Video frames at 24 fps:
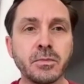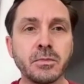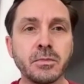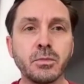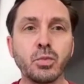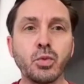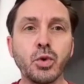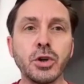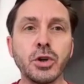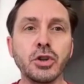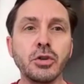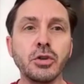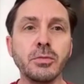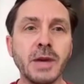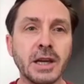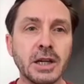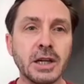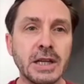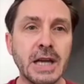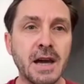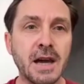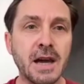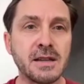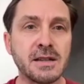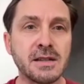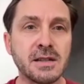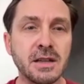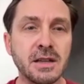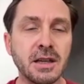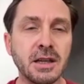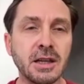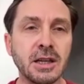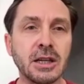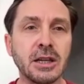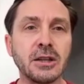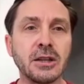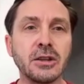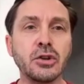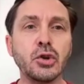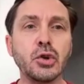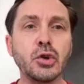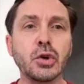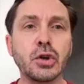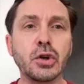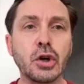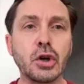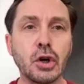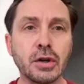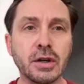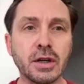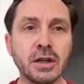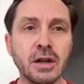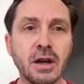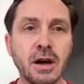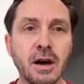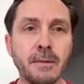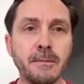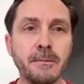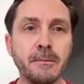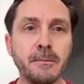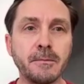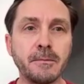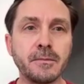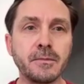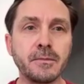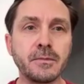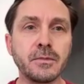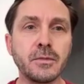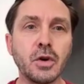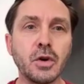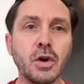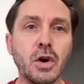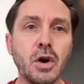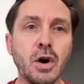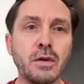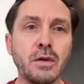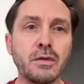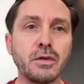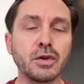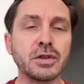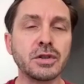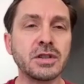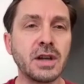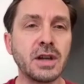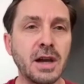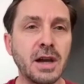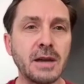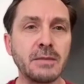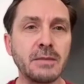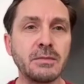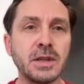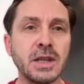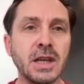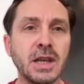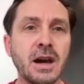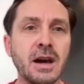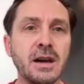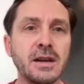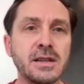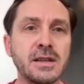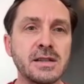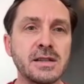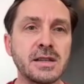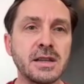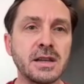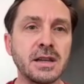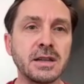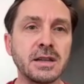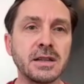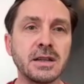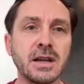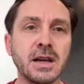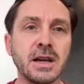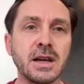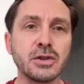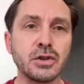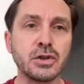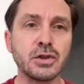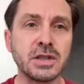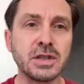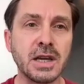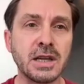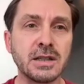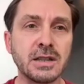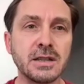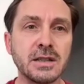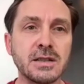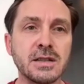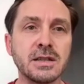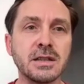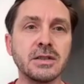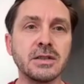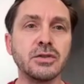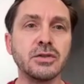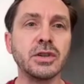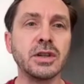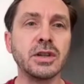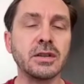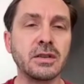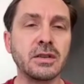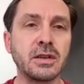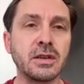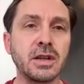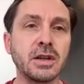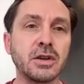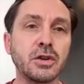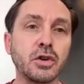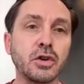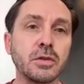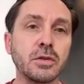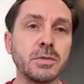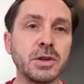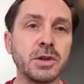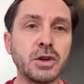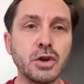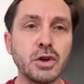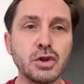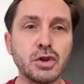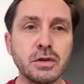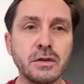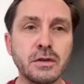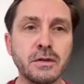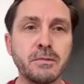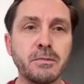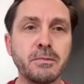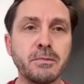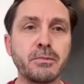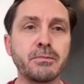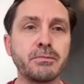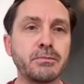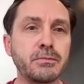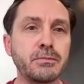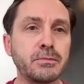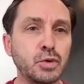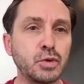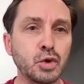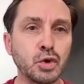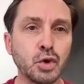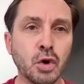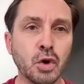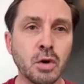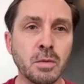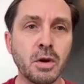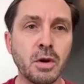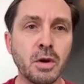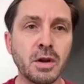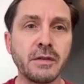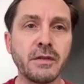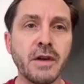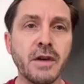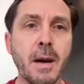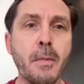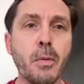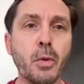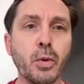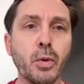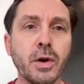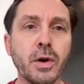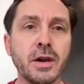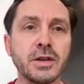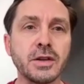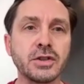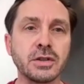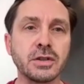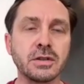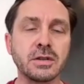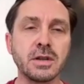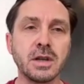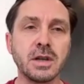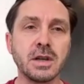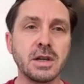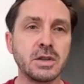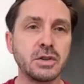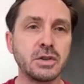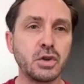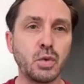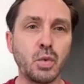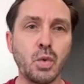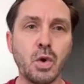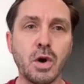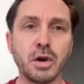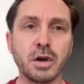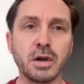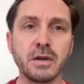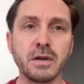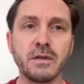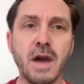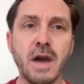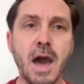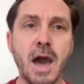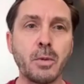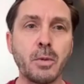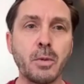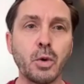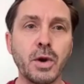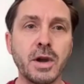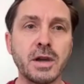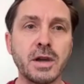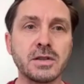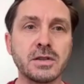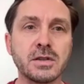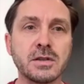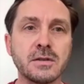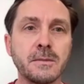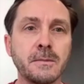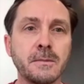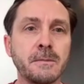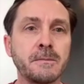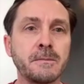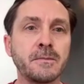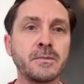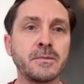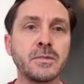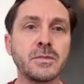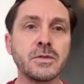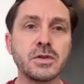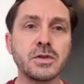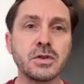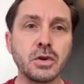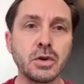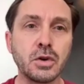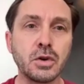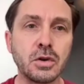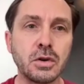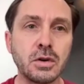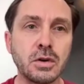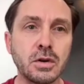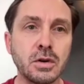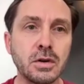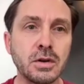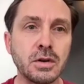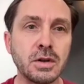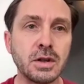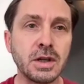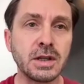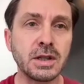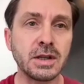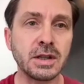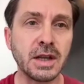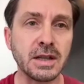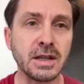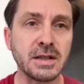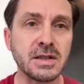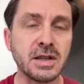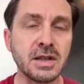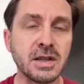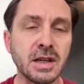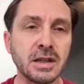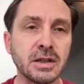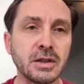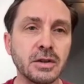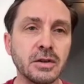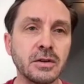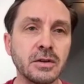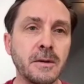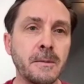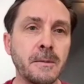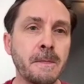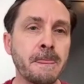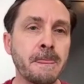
when you make an icing and you cook it up, over time the icing has a tendency to get thicker because of normal evaporation. The water evaporates, so it gets thicker,